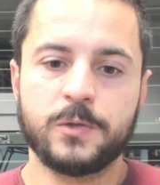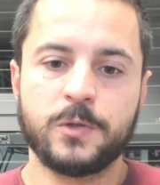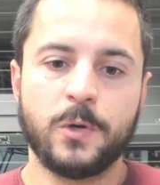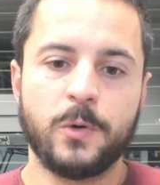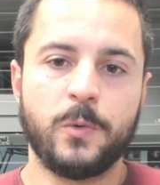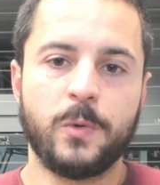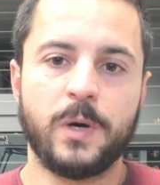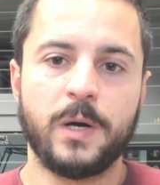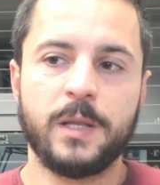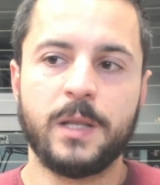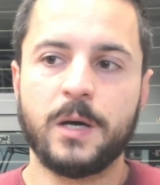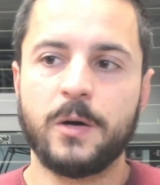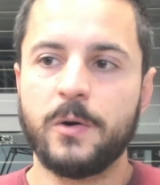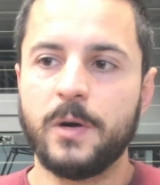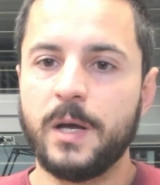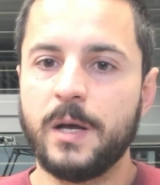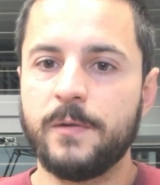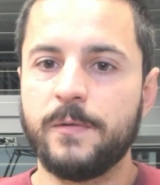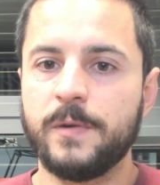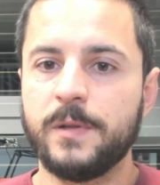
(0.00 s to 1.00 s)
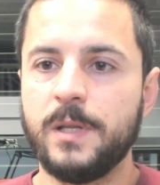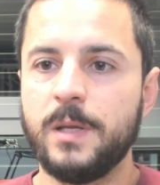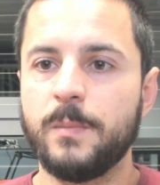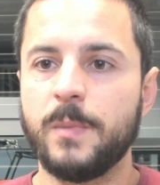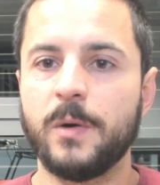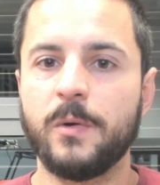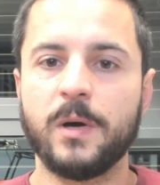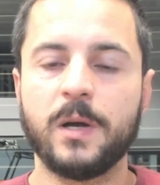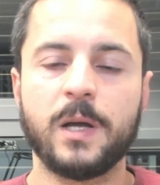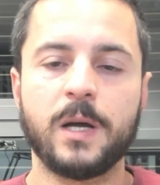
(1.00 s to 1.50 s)
So I now have an
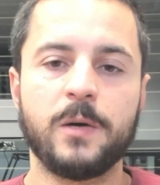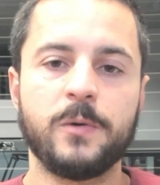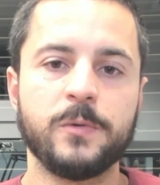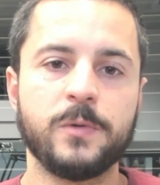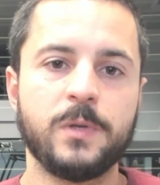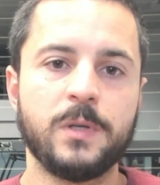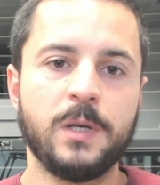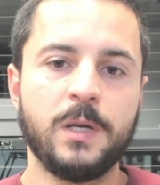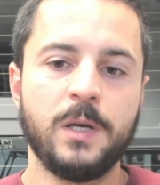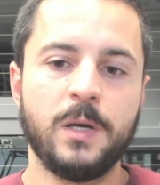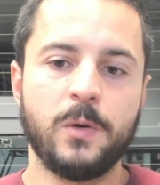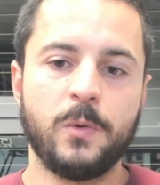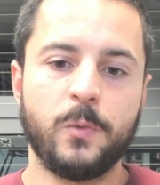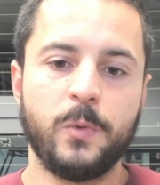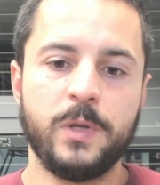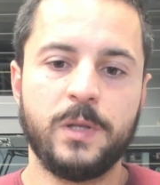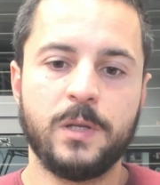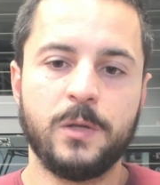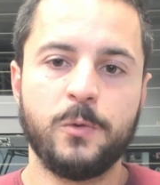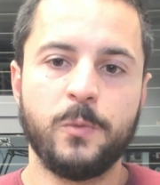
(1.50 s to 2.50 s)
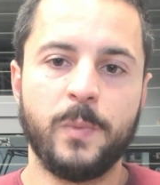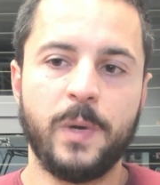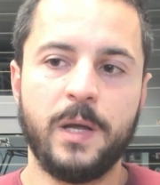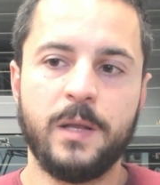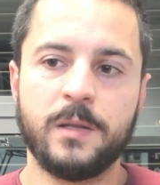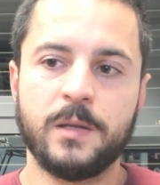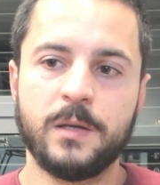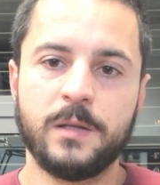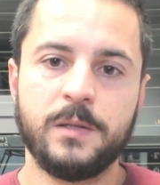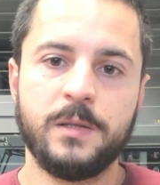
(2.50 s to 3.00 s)
email account with the
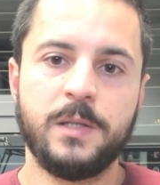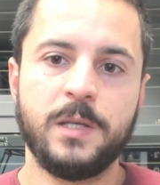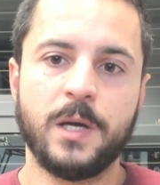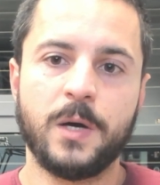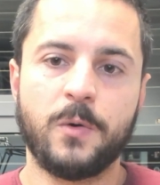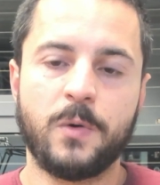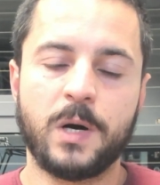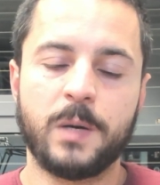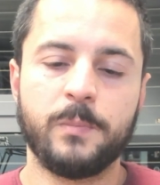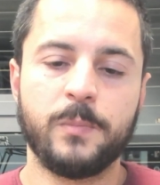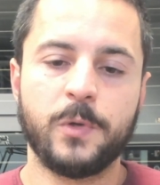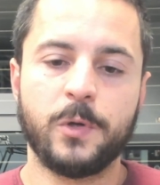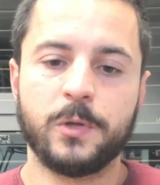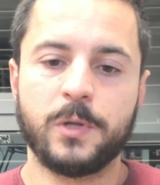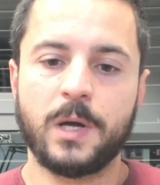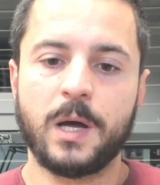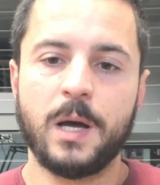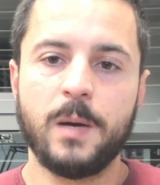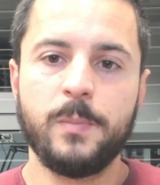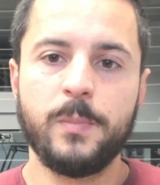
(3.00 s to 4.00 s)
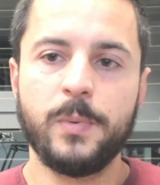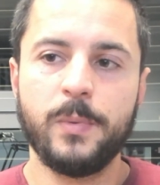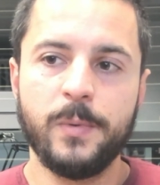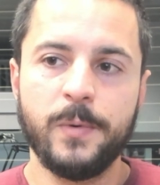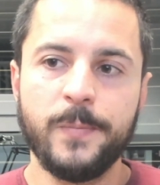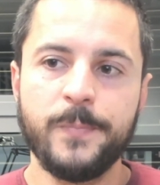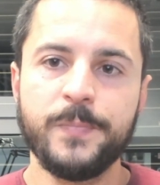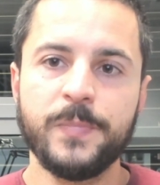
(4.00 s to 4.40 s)
domain thealarm.app.